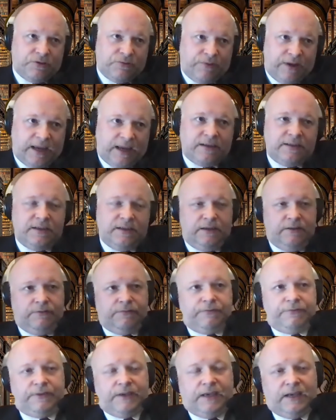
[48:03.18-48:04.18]
a
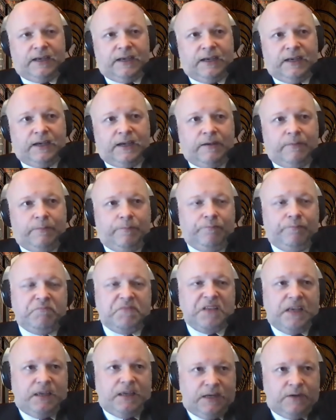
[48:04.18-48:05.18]
directive.
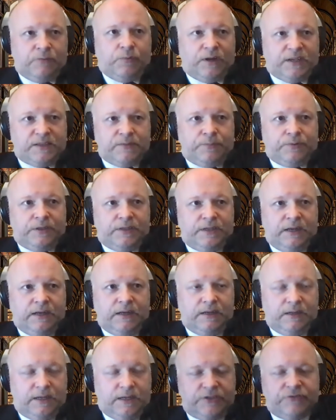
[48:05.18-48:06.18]
It wasn't
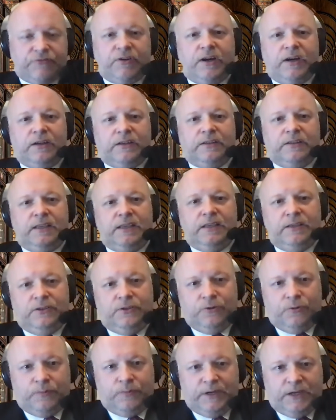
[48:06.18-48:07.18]
particularly strong. The
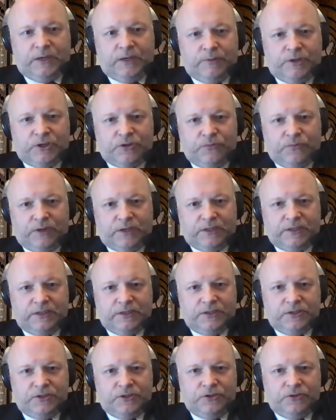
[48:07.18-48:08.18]
European Commission
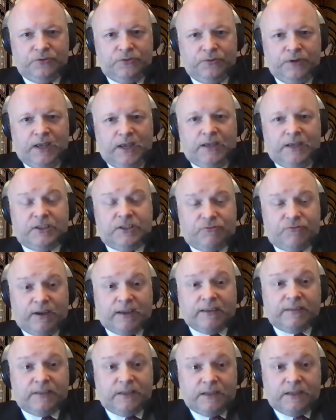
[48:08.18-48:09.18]
wanted to
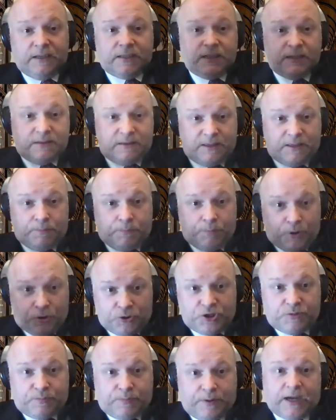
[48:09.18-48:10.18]
strengthen it. The
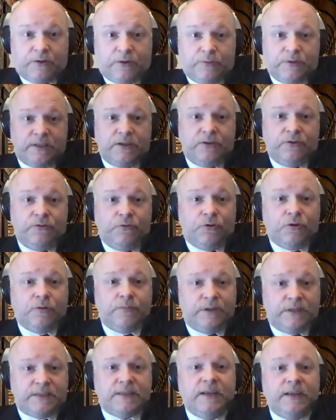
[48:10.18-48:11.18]
pushback was
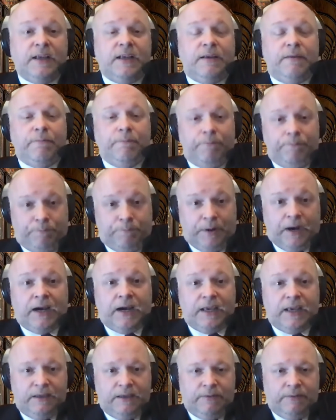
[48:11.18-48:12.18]
enormous
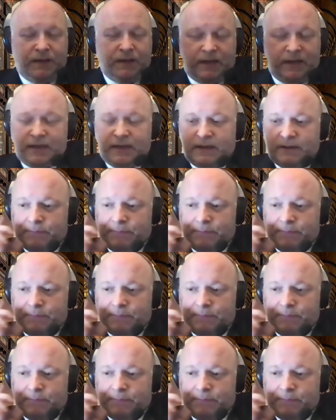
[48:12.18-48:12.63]
by